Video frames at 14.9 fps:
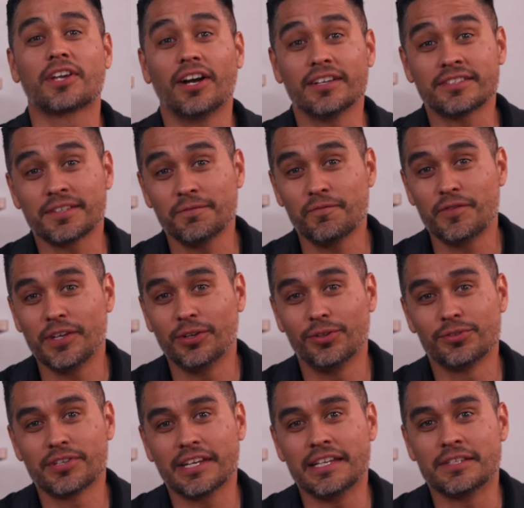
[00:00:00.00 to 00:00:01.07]
Custom
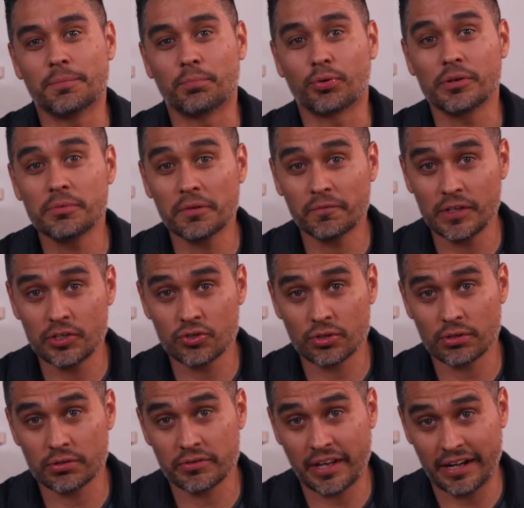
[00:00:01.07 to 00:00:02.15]
fields is a premium
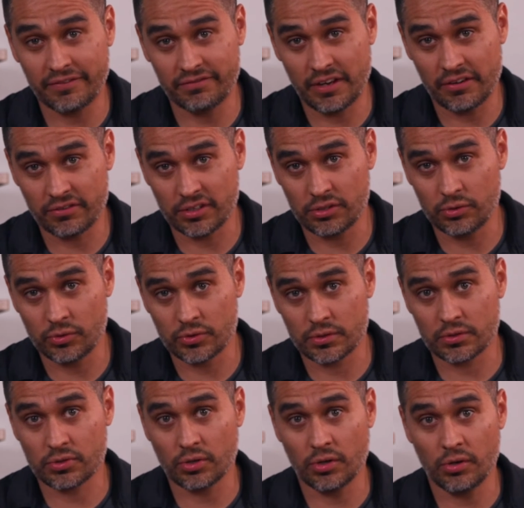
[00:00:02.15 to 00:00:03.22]
feature that I've never
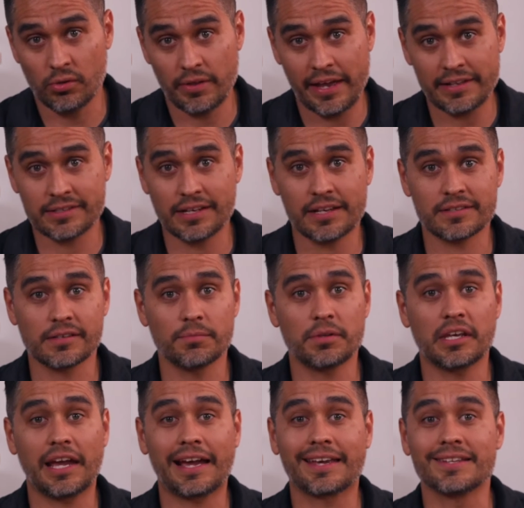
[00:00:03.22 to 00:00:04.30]
used, so that's not
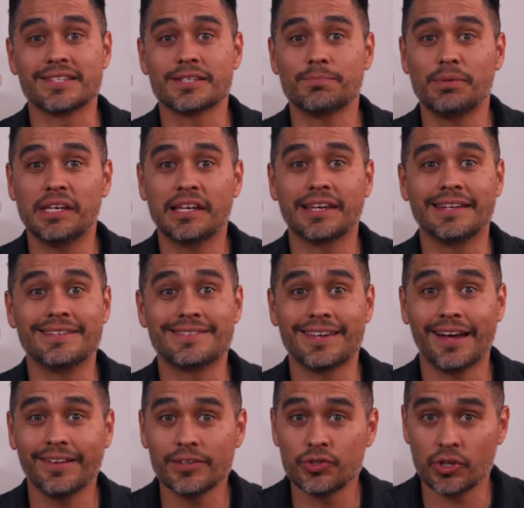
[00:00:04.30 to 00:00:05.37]
something I can speak
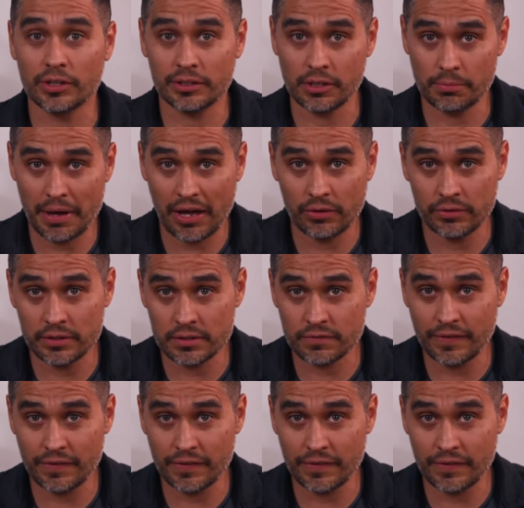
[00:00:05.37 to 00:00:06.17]
intelligently about in this